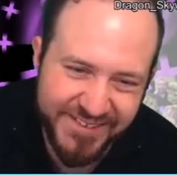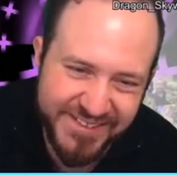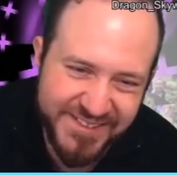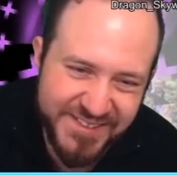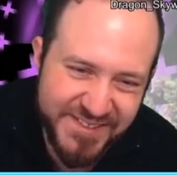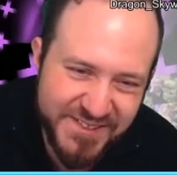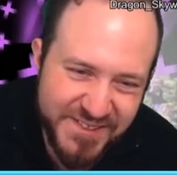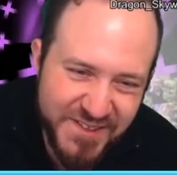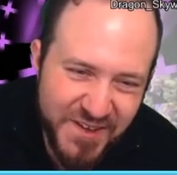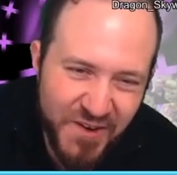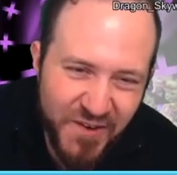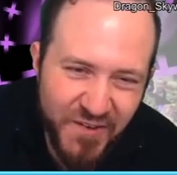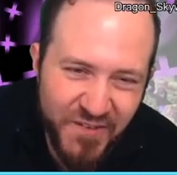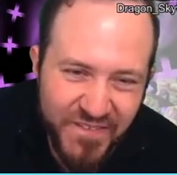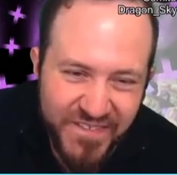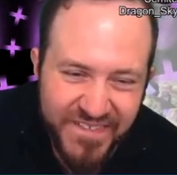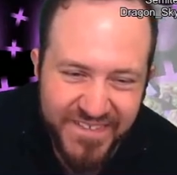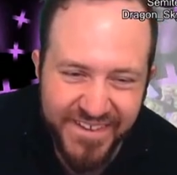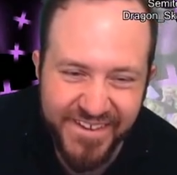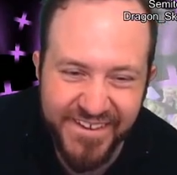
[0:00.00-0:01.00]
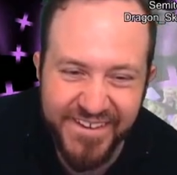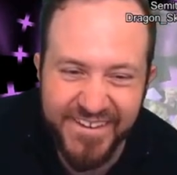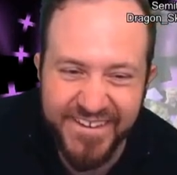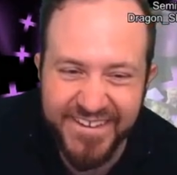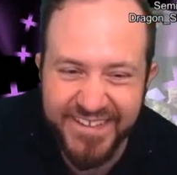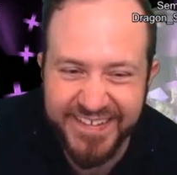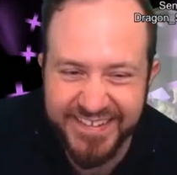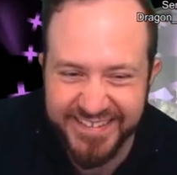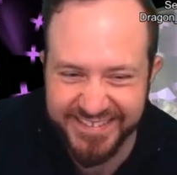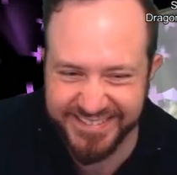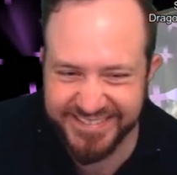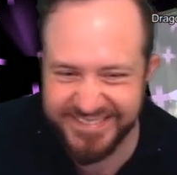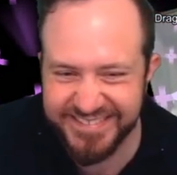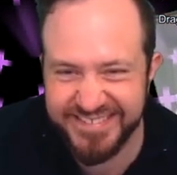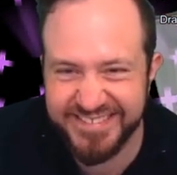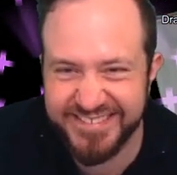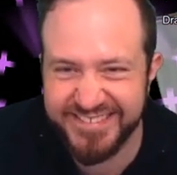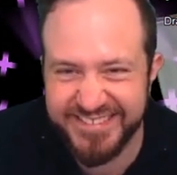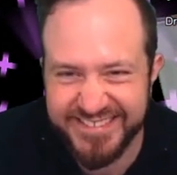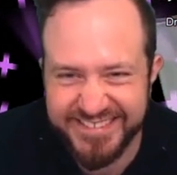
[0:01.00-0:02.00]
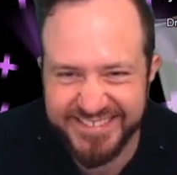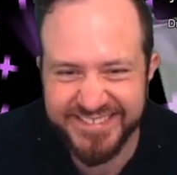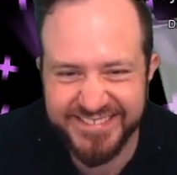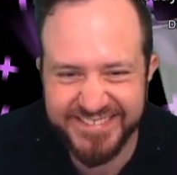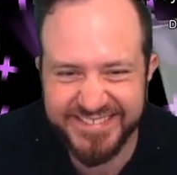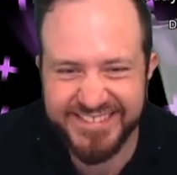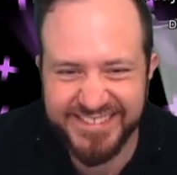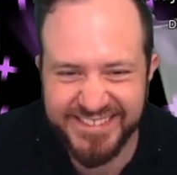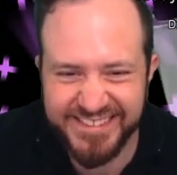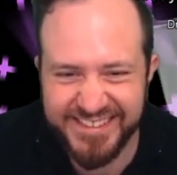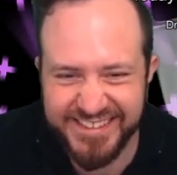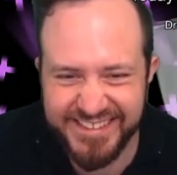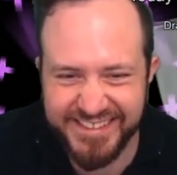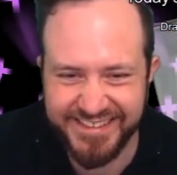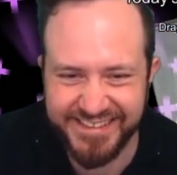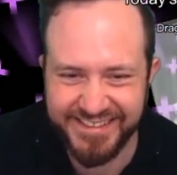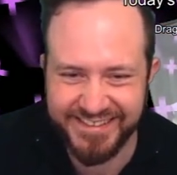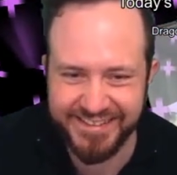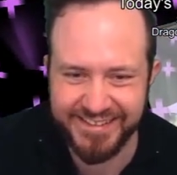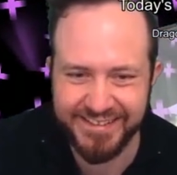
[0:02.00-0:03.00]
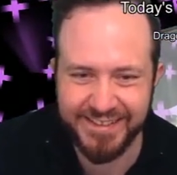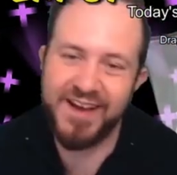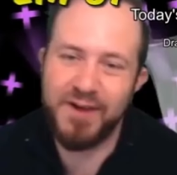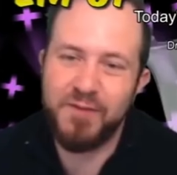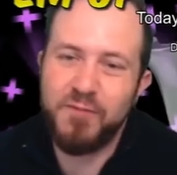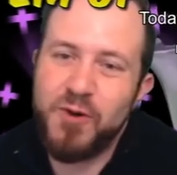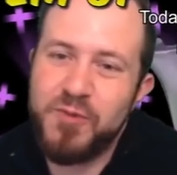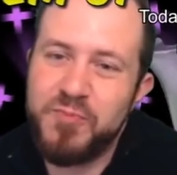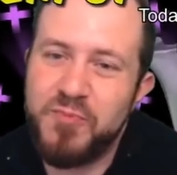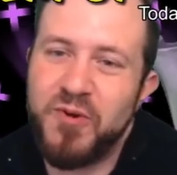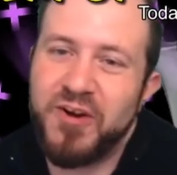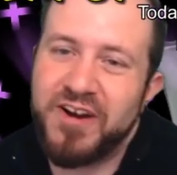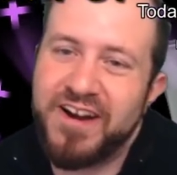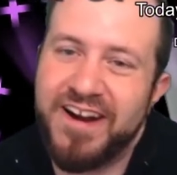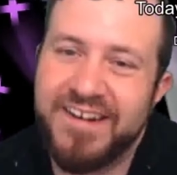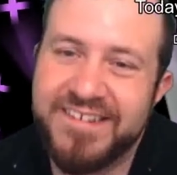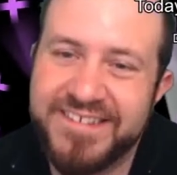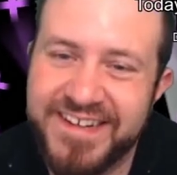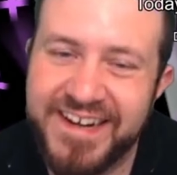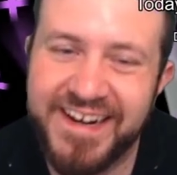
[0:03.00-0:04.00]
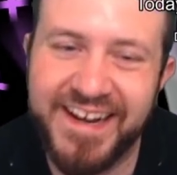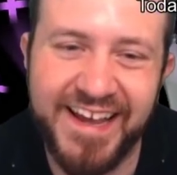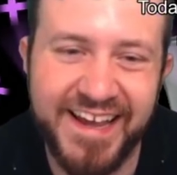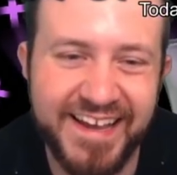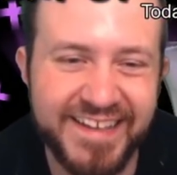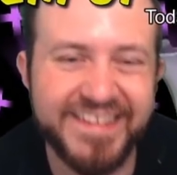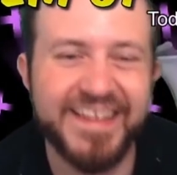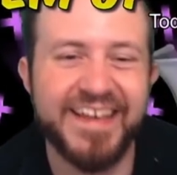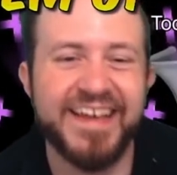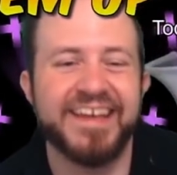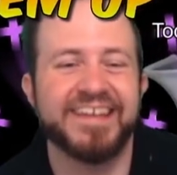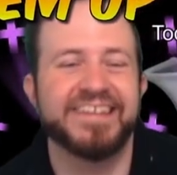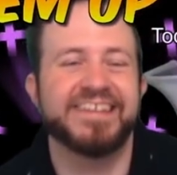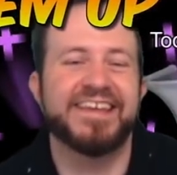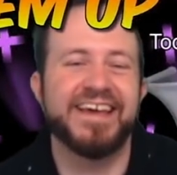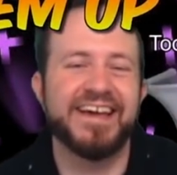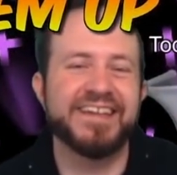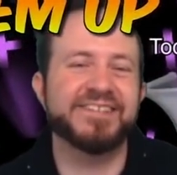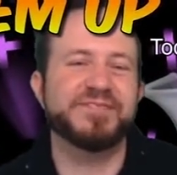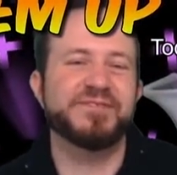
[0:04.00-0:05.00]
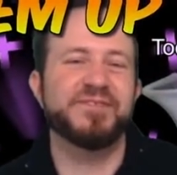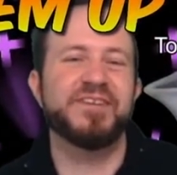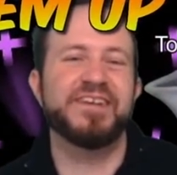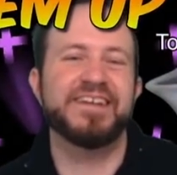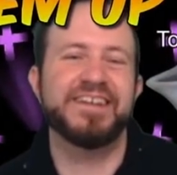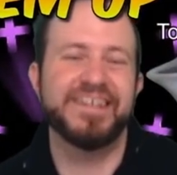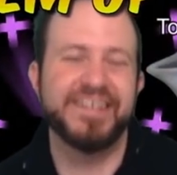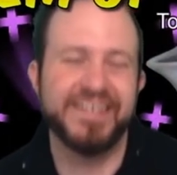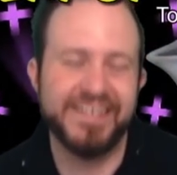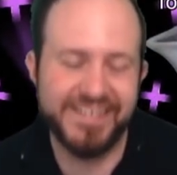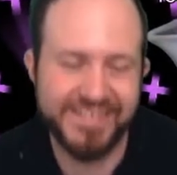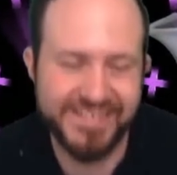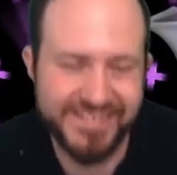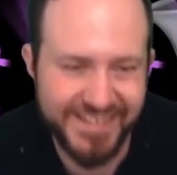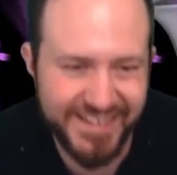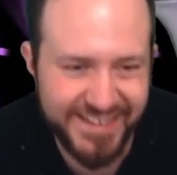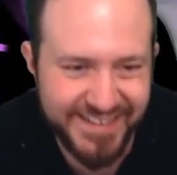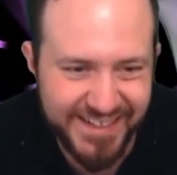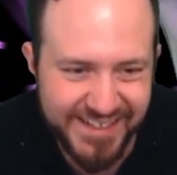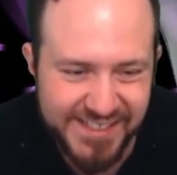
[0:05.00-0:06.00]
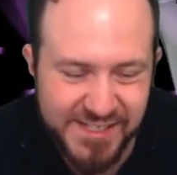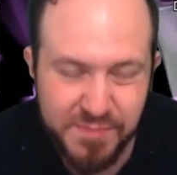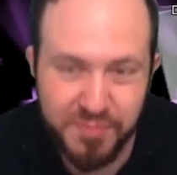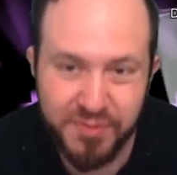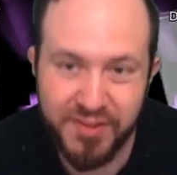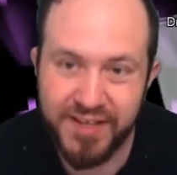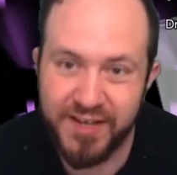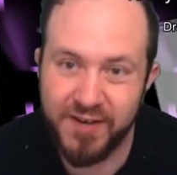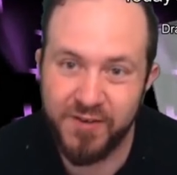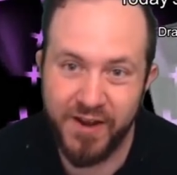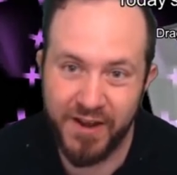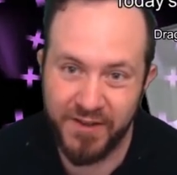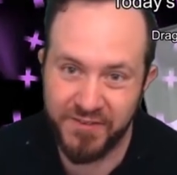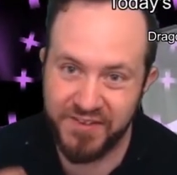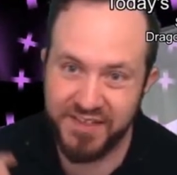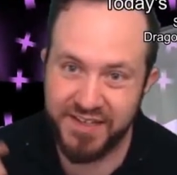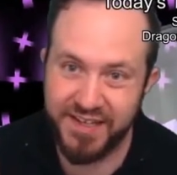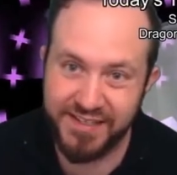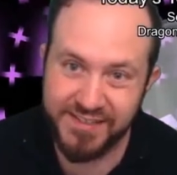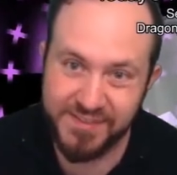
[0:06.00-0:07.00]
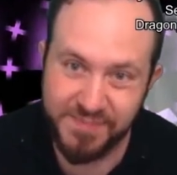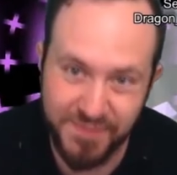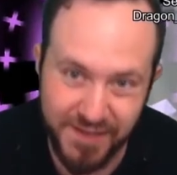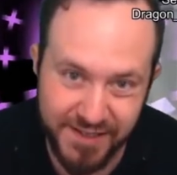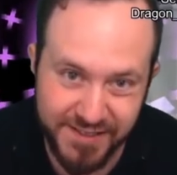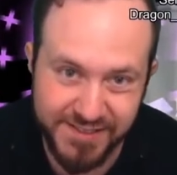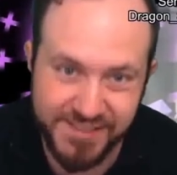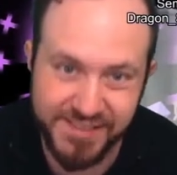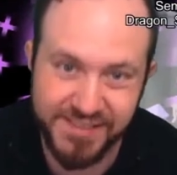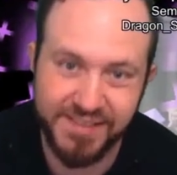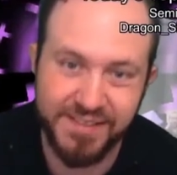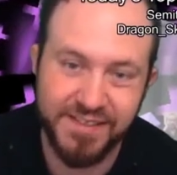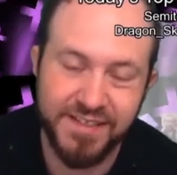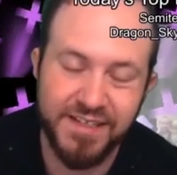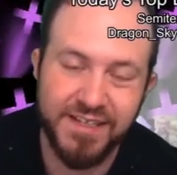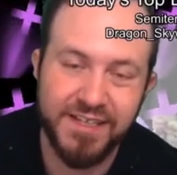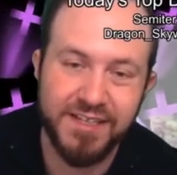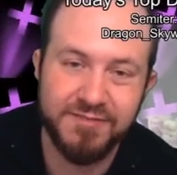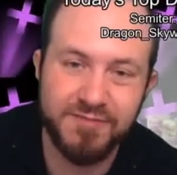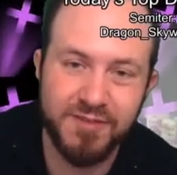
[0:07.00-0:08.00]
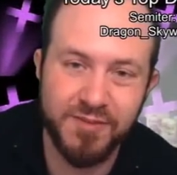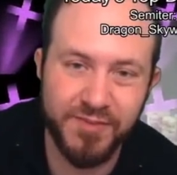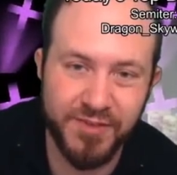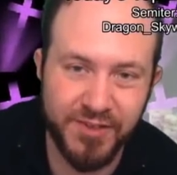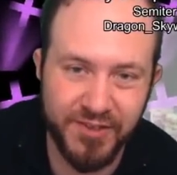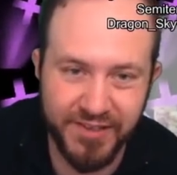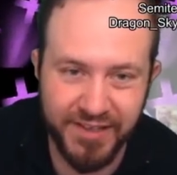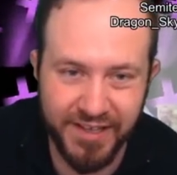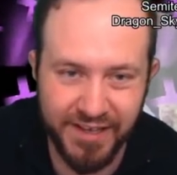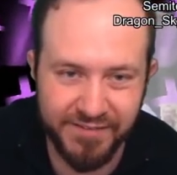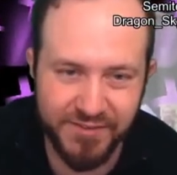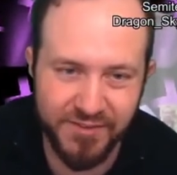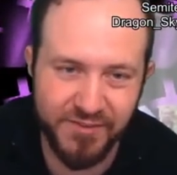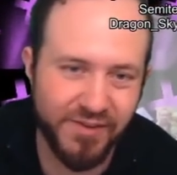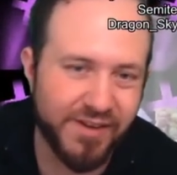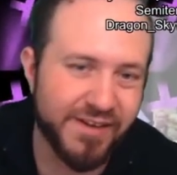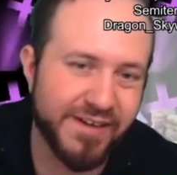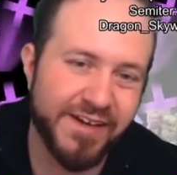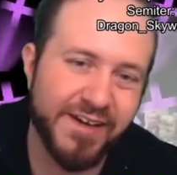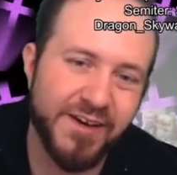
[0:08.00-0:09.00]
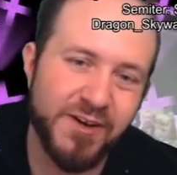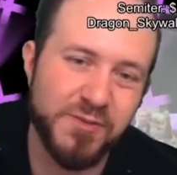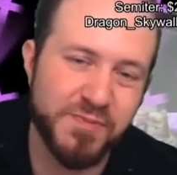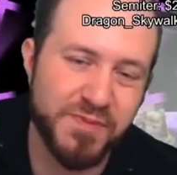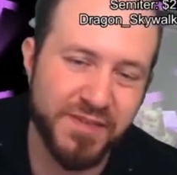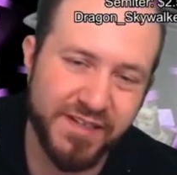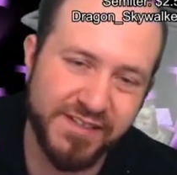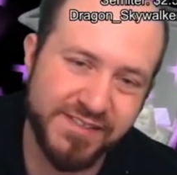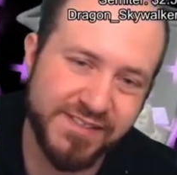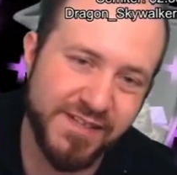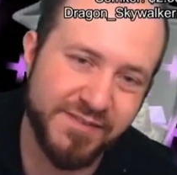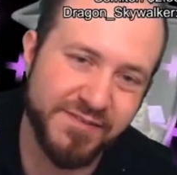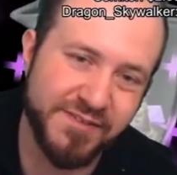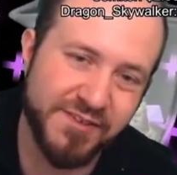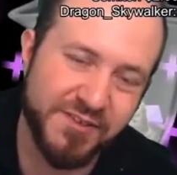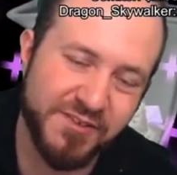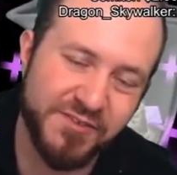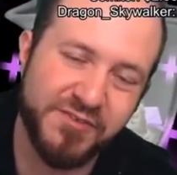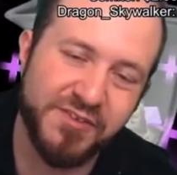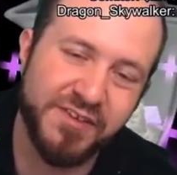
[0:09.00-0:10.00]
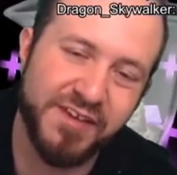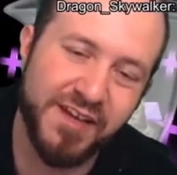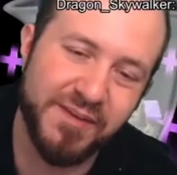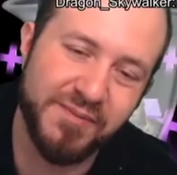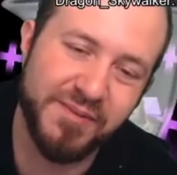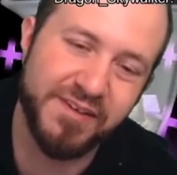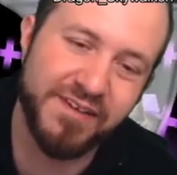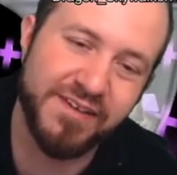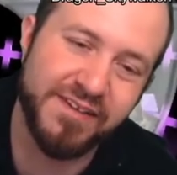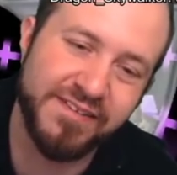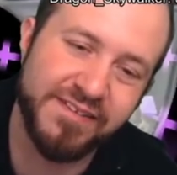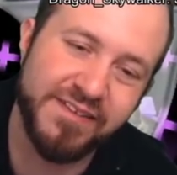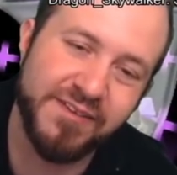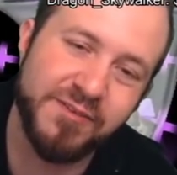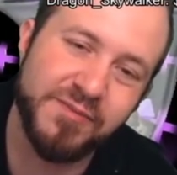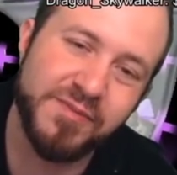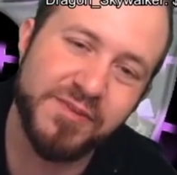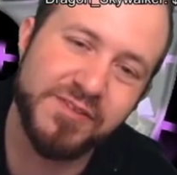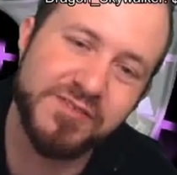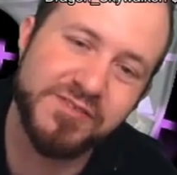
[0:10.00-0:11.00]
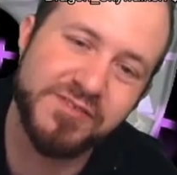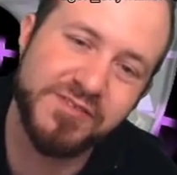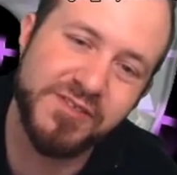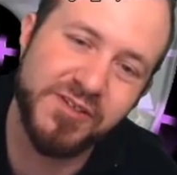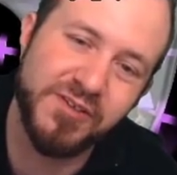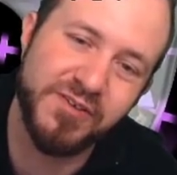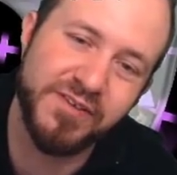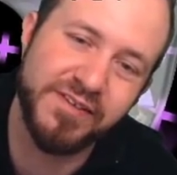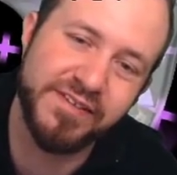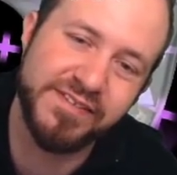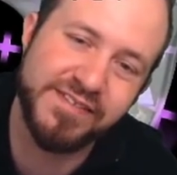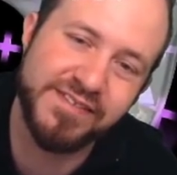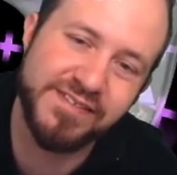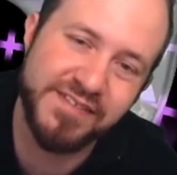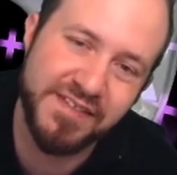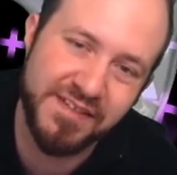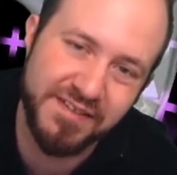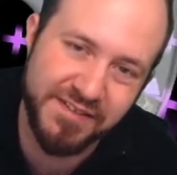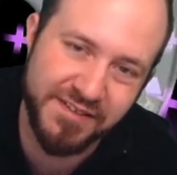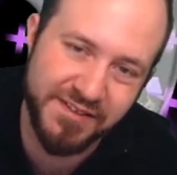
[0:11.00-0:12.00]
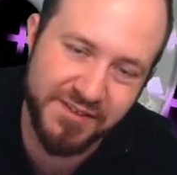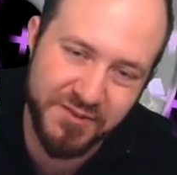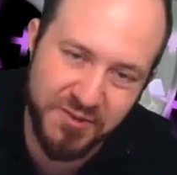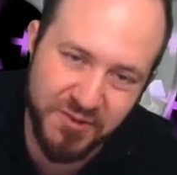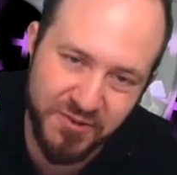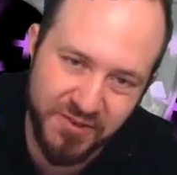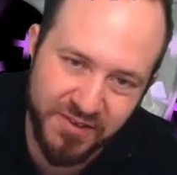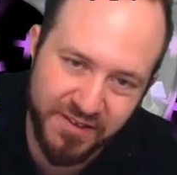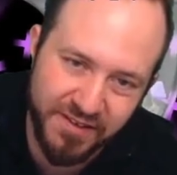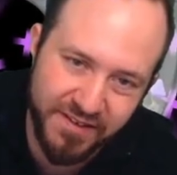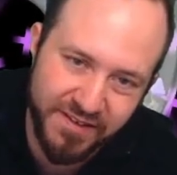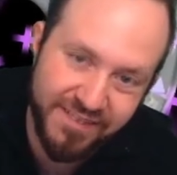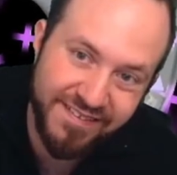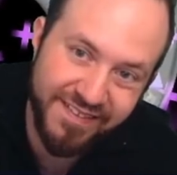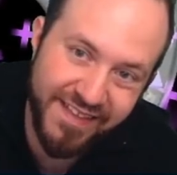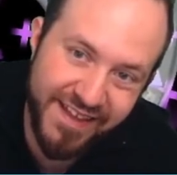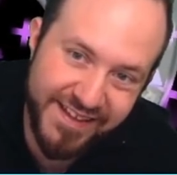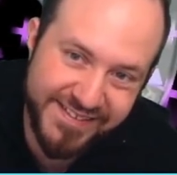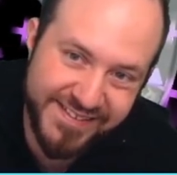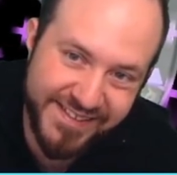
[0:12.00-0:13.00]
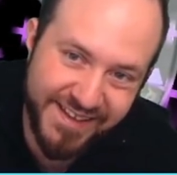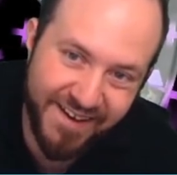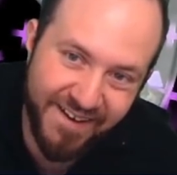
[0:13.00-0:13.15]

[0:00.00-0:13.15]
was so good. Oh, it's so good. Got one more card in her hand, and guess what it is? See, he doesn't play around it as much when we only have the one. I hope he doesn't have another forget-me-nots. That would be so insanely annoying. Let's